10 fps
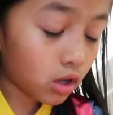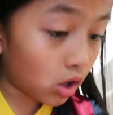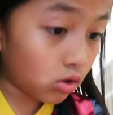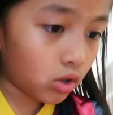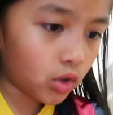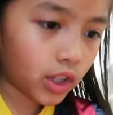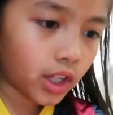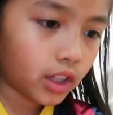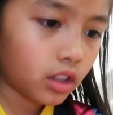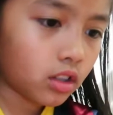Oh,
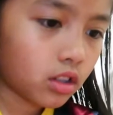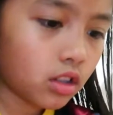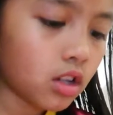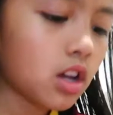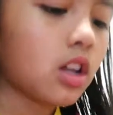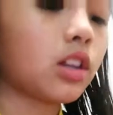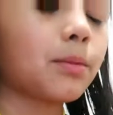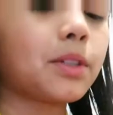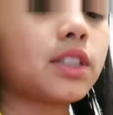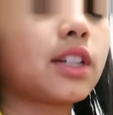okay. Let
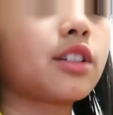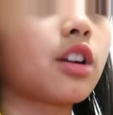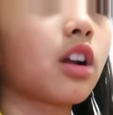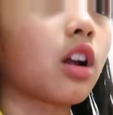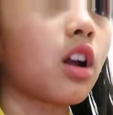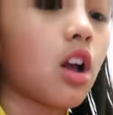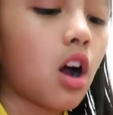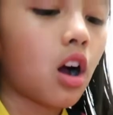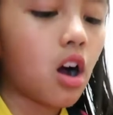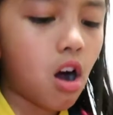me send her.
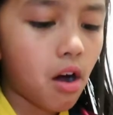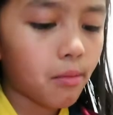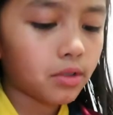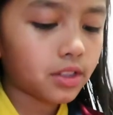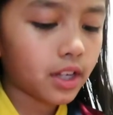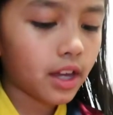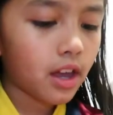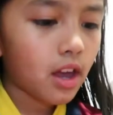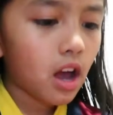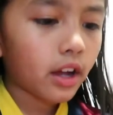Let's say,
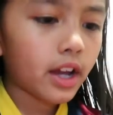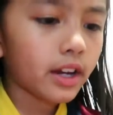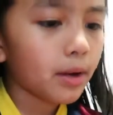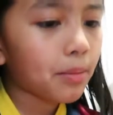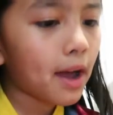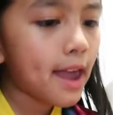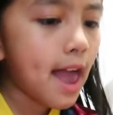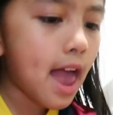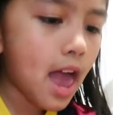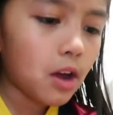can I buy
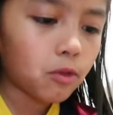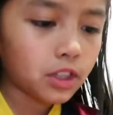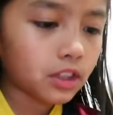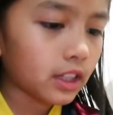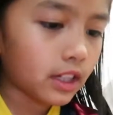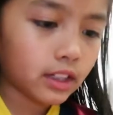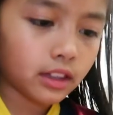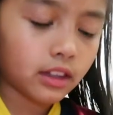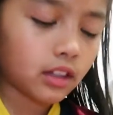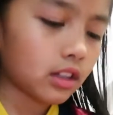
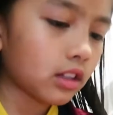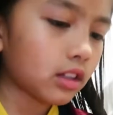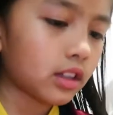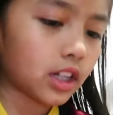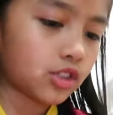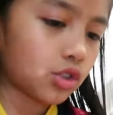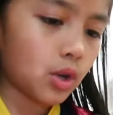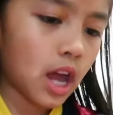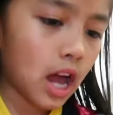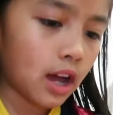everything that you
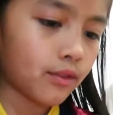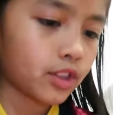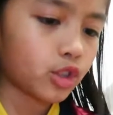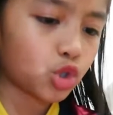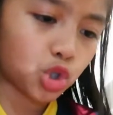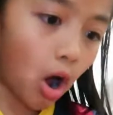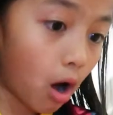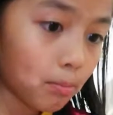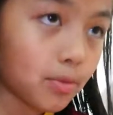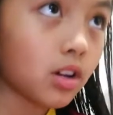have in the
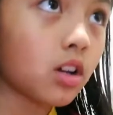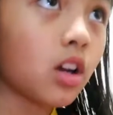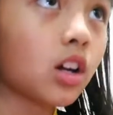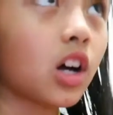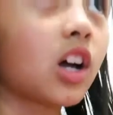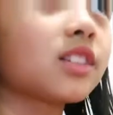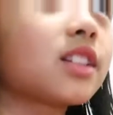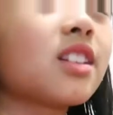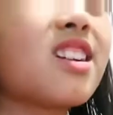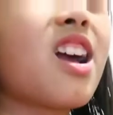shop?
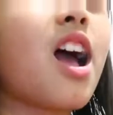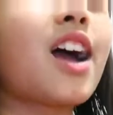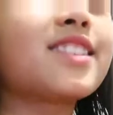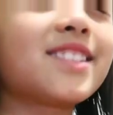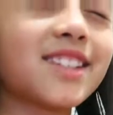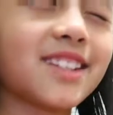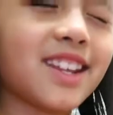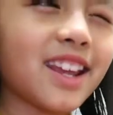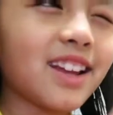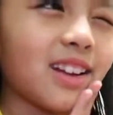Cause I did
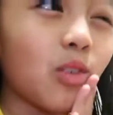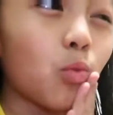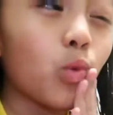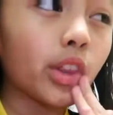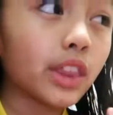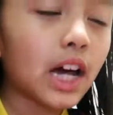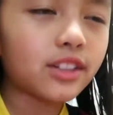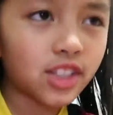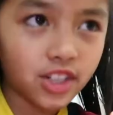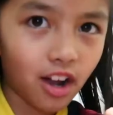get
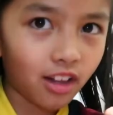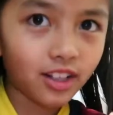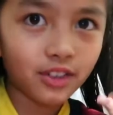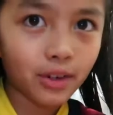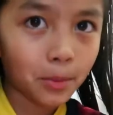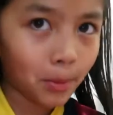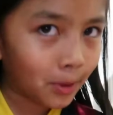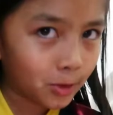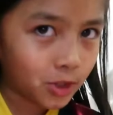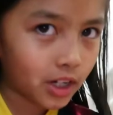$1,000
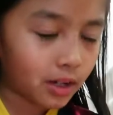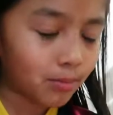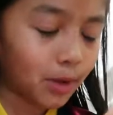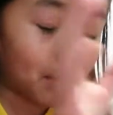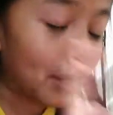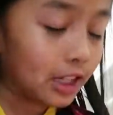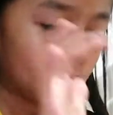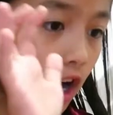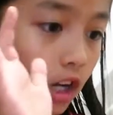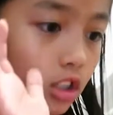for my
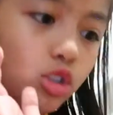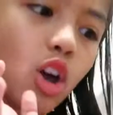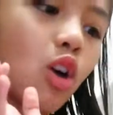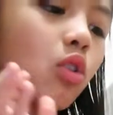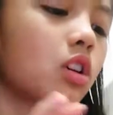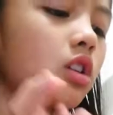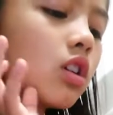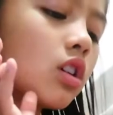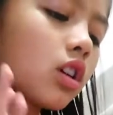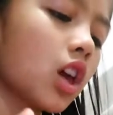paycheck, so
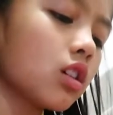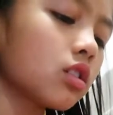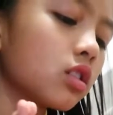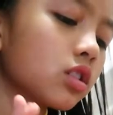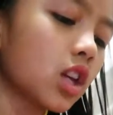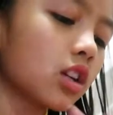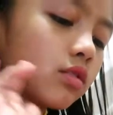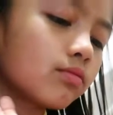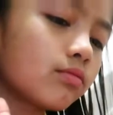okay, send.